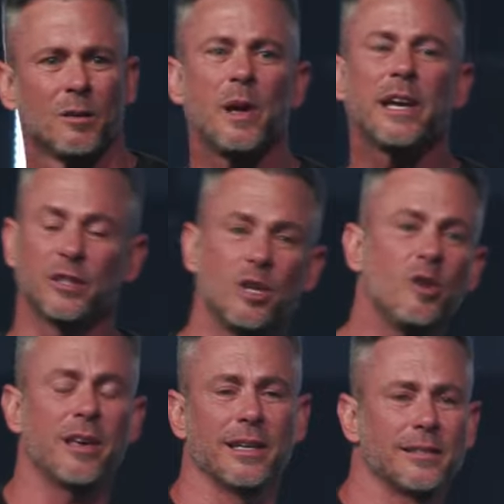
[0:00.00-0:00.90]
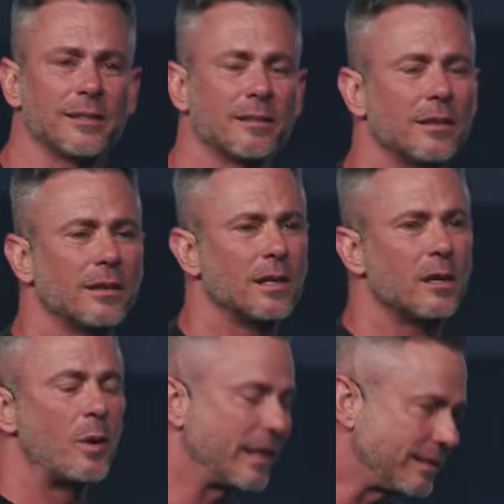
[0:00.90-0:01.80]
We can do this.
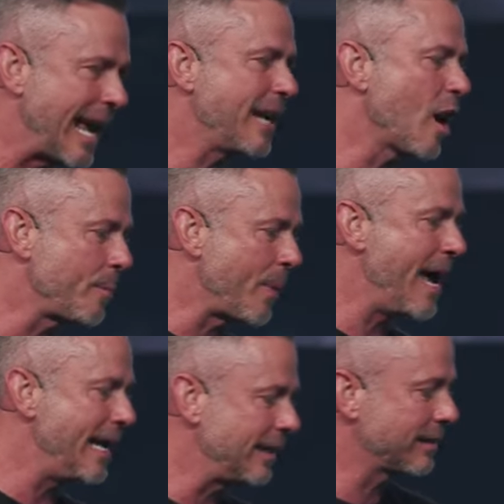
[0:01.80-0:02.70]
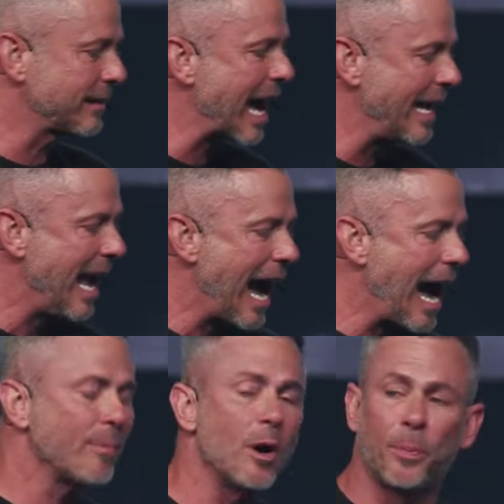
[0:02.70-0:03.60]
We can take our pain and decide,
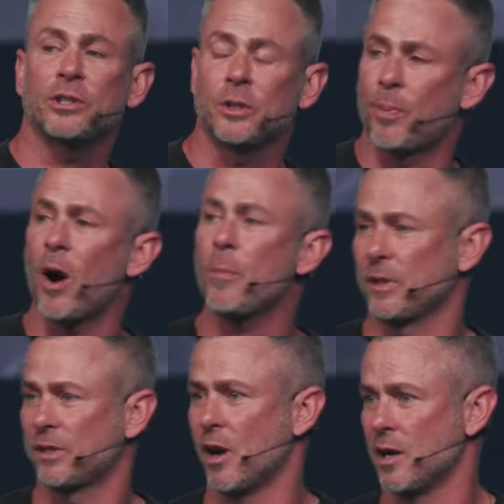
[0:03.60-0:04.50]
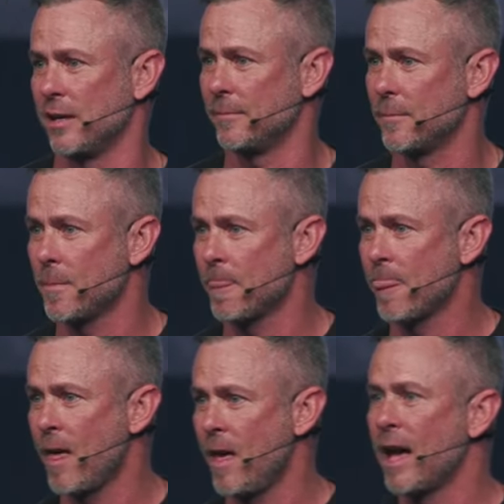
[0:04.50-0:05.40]
I'm gonna put some purpose on it.
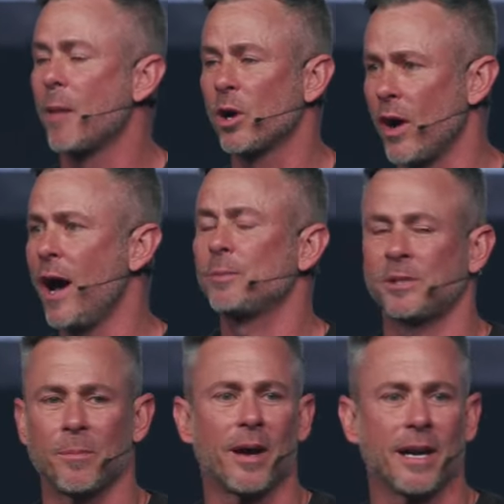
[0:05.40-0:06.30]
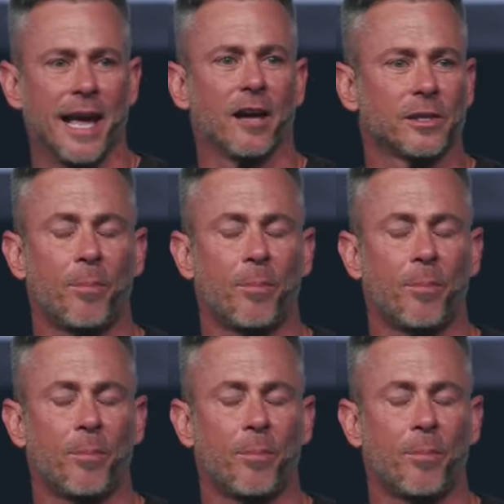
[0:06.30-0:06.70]
And I'm gonna go help somebody else.